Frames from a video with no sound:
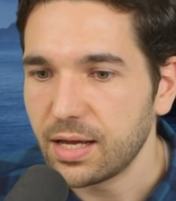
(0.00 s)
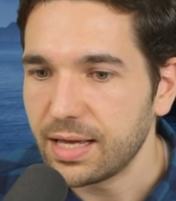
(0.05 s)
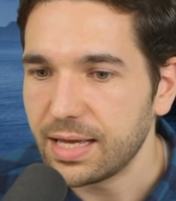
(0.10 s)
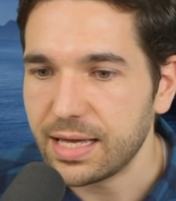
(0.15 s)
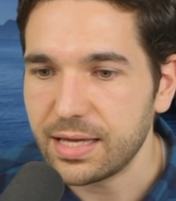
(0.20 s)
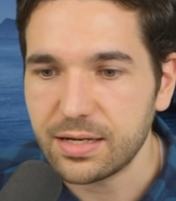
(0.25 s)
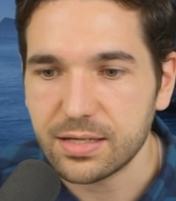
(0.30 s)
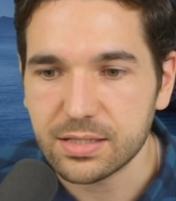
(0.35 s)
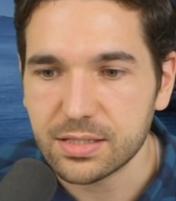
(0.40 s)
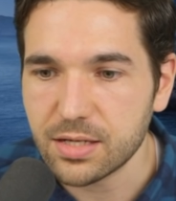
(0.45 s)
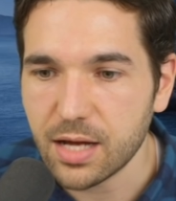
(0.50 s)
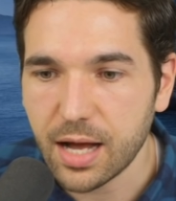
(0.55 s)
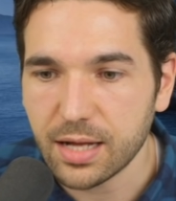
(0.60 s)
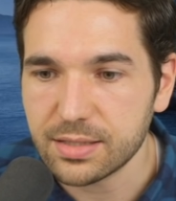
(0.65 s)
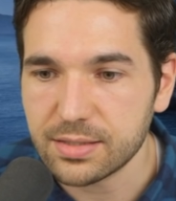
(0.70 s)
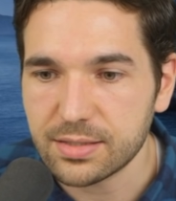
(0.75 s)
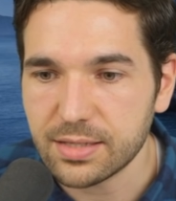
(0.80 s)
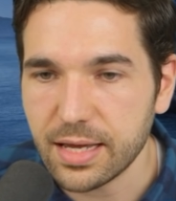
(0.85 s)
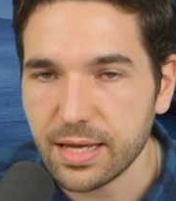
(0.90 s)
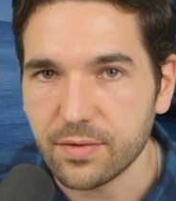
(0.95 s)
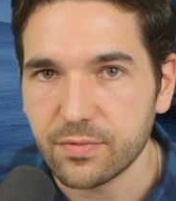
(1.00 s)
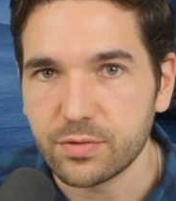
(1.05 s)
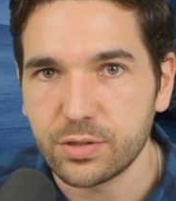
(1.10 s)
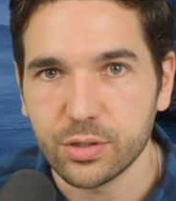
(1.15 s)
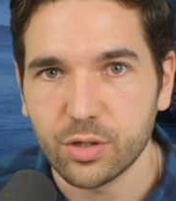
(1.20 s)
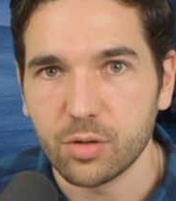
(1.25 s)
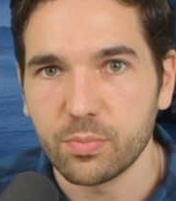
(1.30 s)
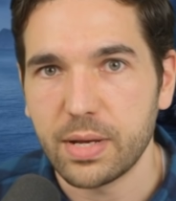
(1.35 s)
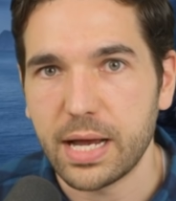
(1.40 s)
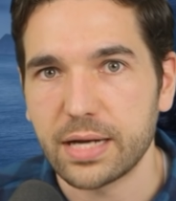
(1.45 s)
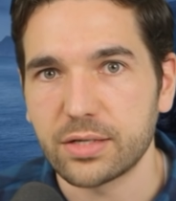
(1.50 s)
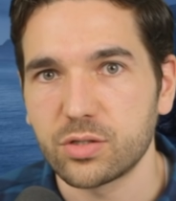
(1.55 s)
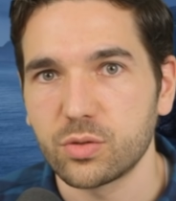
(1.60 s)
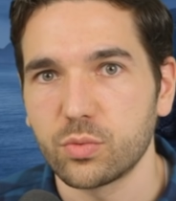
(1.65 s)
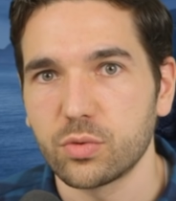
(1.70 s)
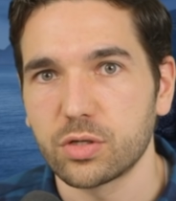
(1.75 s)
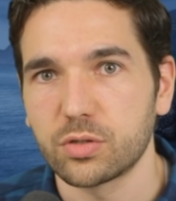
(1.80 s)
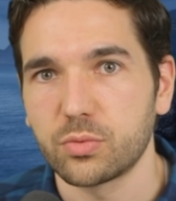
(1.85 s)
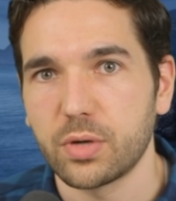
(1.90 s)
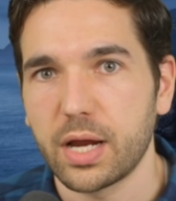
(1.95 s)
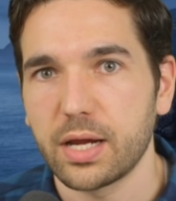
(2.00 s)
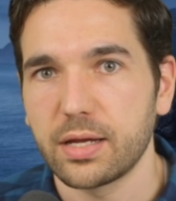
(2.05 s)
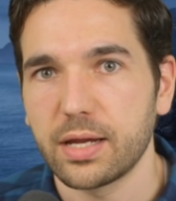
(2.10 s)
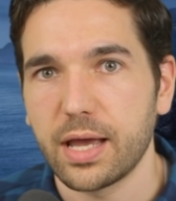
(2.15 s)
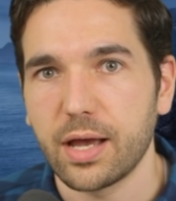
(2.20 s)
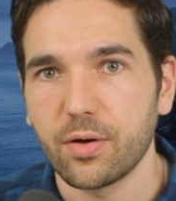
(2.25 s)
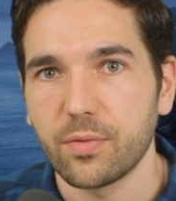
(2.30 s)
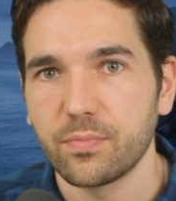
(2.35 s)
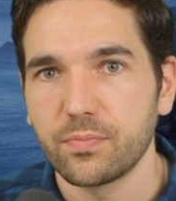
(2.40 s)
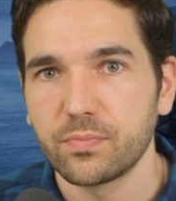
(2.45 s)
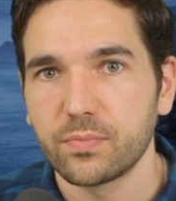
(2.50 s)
It is not safe to go back to work right now.